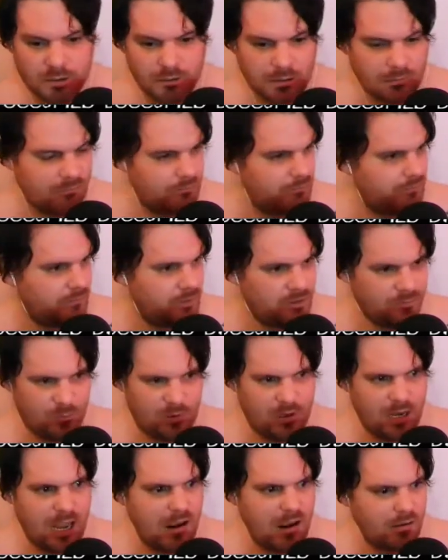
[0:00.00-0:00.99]
Flip
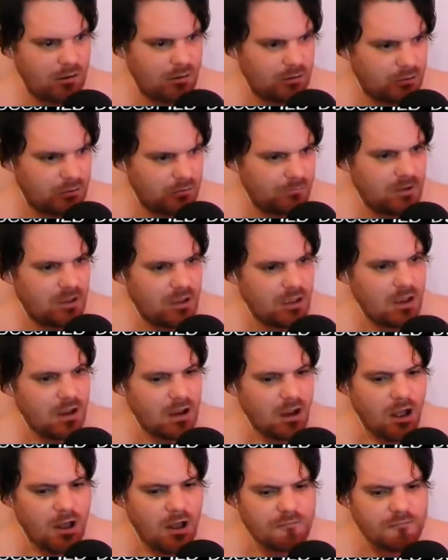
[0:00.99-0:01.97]
it out.
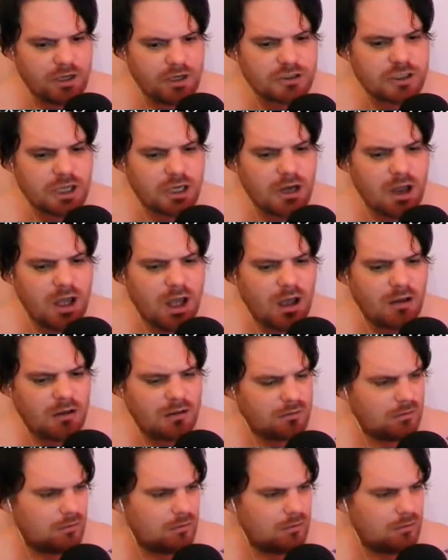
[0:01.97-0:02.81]
I've, I've risked a lot.